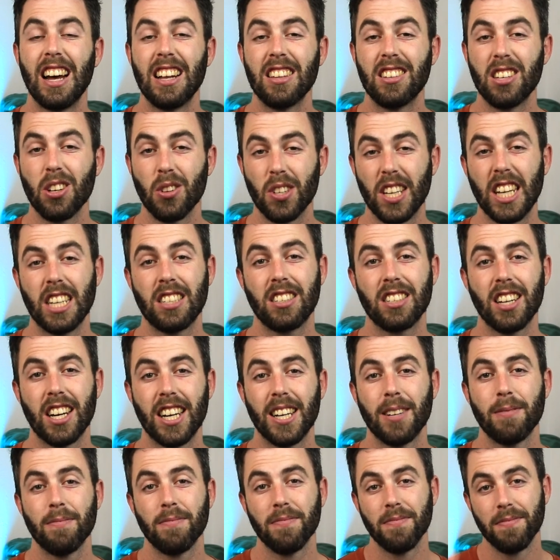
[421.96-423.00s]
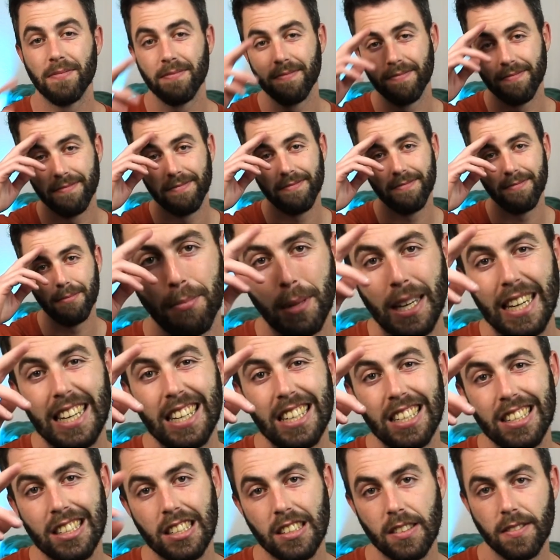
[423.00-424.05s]
Till next time,
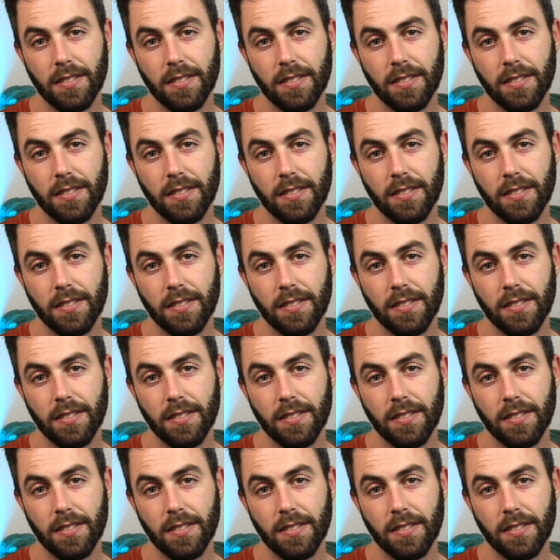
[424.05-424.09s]
peace.